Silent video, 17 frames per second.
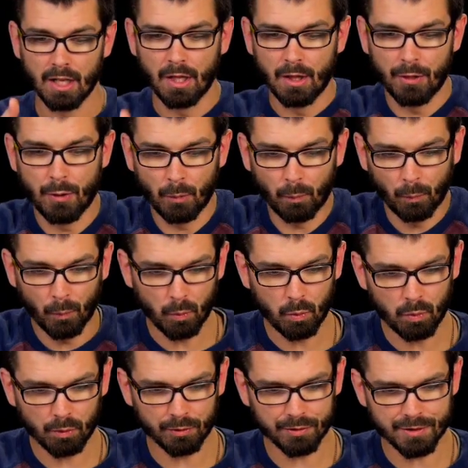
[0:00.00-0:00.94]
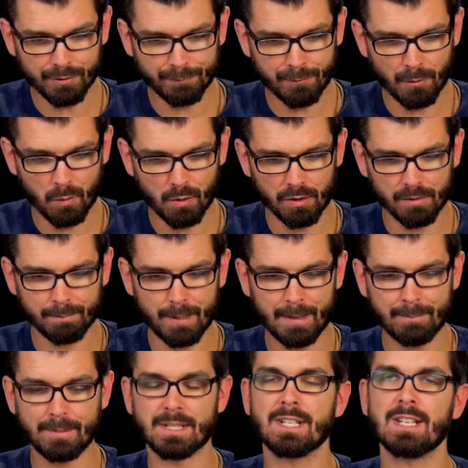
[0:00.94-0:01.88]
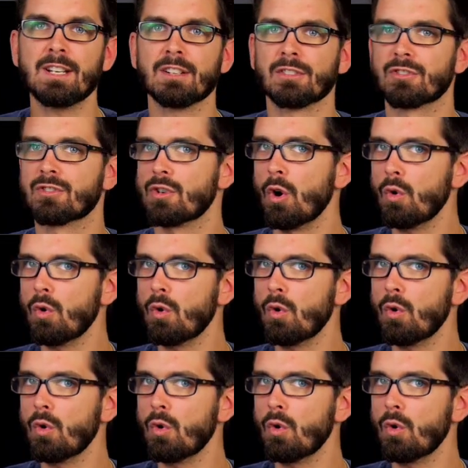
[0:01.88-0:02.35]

The rules for puppeteer